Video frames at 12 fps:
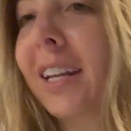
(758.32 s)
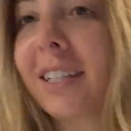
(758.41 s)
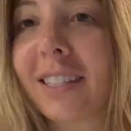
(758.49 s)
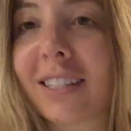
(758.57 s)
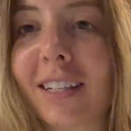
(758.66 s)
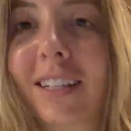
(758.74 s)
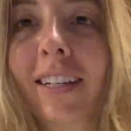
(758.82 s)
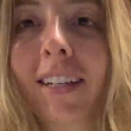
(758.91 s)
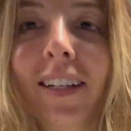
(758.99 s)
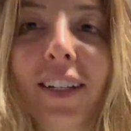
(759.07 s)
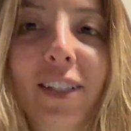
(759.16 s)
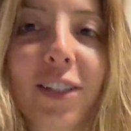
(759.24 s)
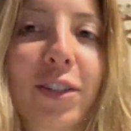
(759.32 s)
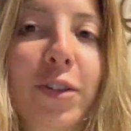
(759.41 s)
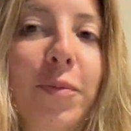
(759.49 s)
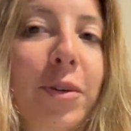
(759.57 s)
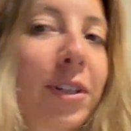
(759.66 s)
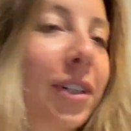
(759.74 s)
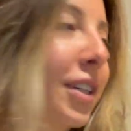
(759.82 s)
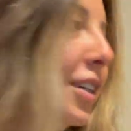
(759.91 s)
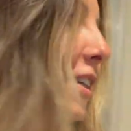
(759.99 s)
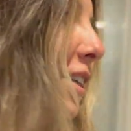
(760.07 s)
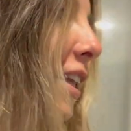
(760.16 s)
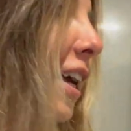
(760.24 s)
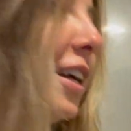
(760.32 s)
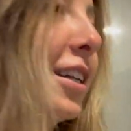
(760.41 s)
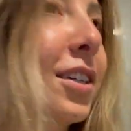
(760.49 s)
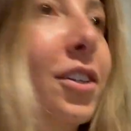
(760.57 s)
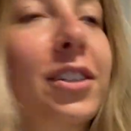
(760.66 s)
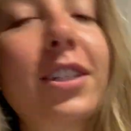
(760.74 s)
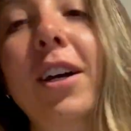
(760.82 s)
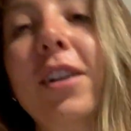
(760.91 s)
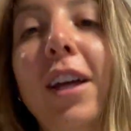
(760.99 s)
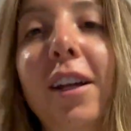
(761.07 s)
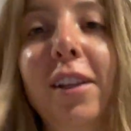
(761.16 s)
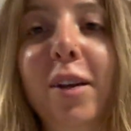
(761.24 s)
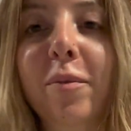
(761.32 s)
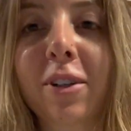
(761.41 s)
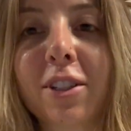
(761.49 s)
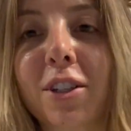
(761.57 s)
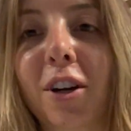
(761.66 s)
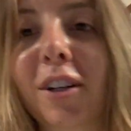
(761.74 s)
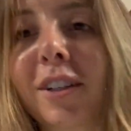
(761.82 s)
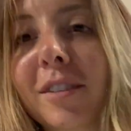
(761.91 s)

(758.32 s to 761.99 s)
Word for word: it's super late, or it's not that late, but it's dark.